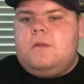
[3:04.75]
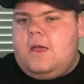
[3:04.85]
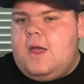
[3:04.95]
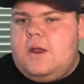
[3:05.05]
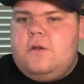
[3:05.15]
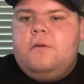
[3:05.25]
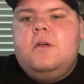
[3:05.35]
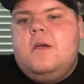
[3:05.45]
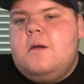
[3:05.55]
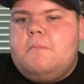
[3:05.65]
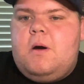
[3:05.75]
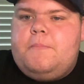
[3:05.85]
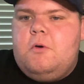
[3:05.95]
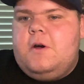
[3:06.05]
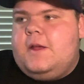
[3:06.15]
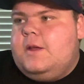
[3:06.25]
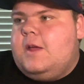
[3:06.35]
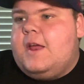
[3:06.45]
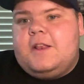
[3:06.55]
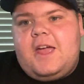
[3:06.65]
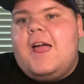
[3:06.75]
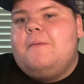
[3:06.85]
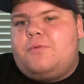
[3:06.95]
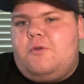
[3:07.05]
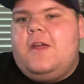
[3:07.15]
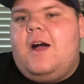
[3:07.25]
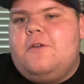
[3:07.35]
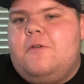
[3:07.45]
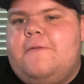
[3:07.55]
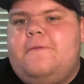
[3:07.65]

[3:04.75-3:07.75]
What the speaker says: and my boy in game 300,